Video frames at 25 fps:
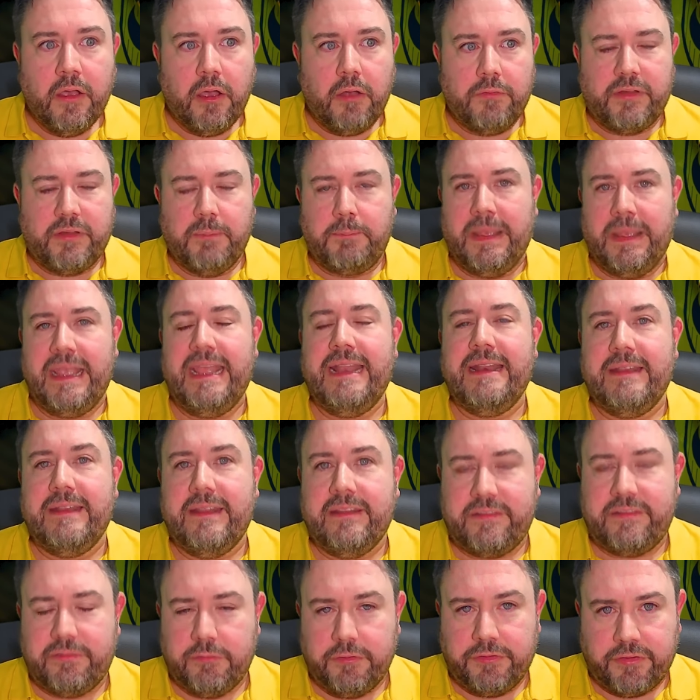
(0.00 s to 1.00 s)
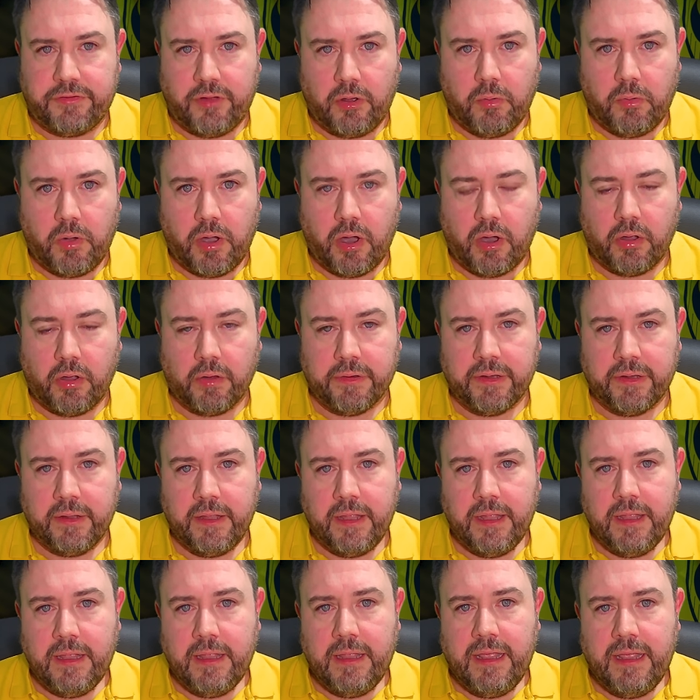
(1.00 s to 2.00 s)
to pin this result on
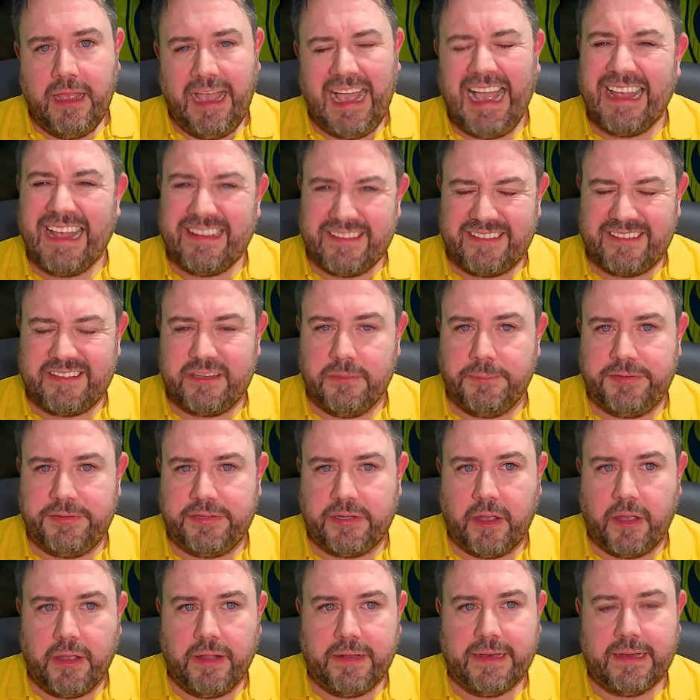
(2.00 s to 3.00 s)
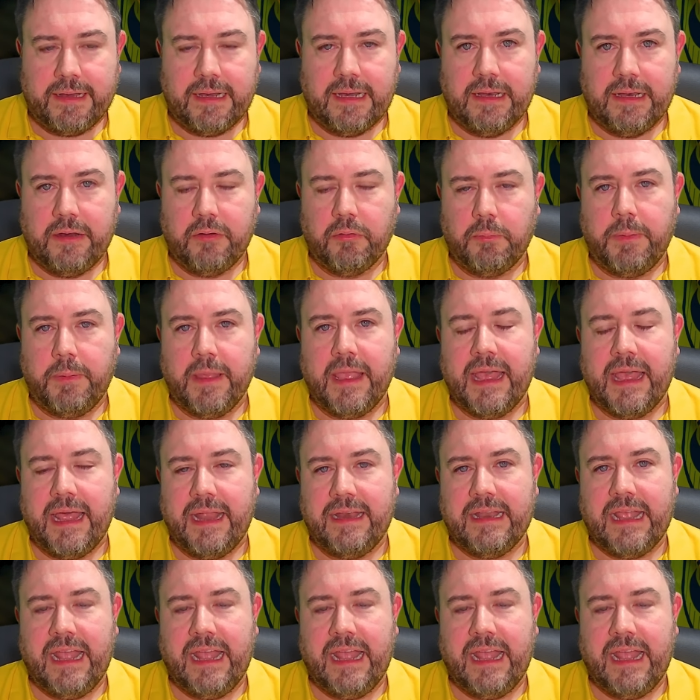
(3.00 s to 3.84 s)
has subsided a little bit.